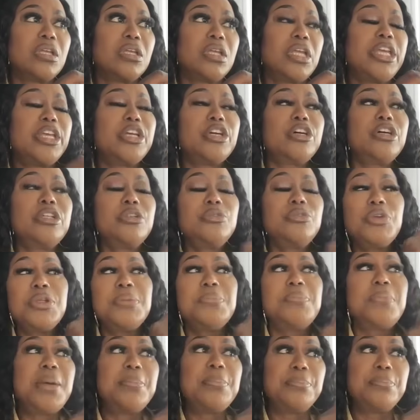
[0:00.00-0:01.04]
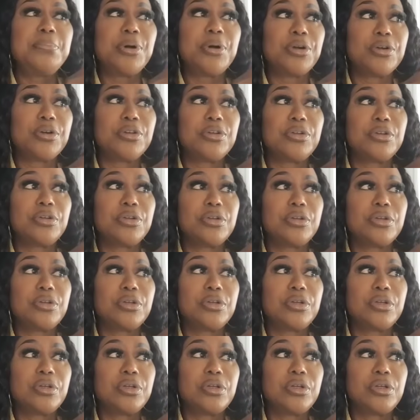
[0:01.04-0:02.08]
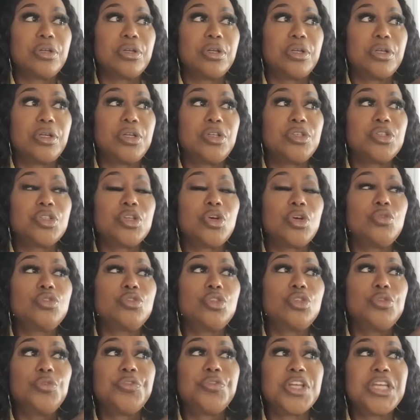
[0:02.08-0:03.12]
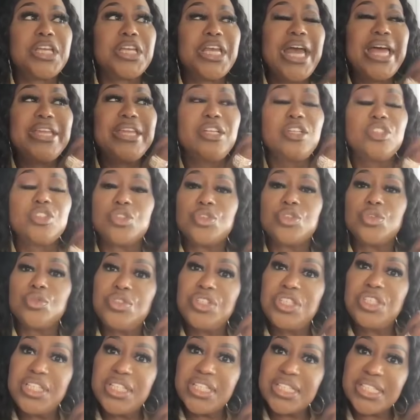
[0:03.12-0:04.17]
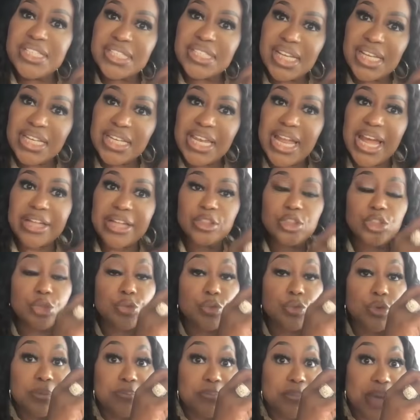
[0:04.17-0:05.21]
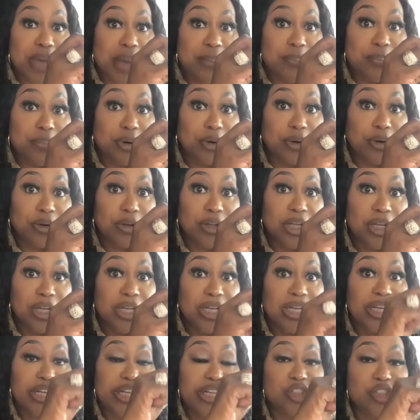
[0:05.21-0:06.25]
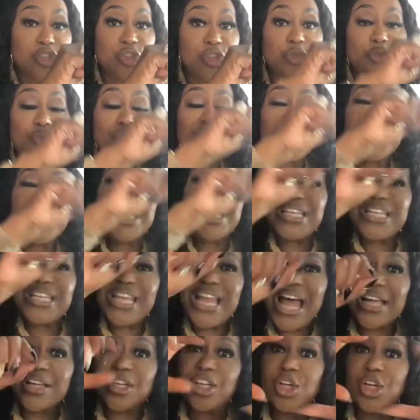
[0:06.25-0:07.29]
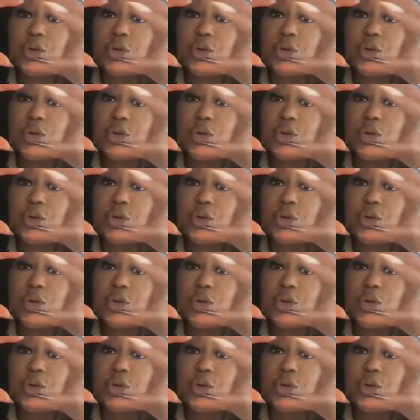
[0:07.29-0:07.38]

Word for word: He couldn't remember. So to forget is to disconnect. To remember is to connect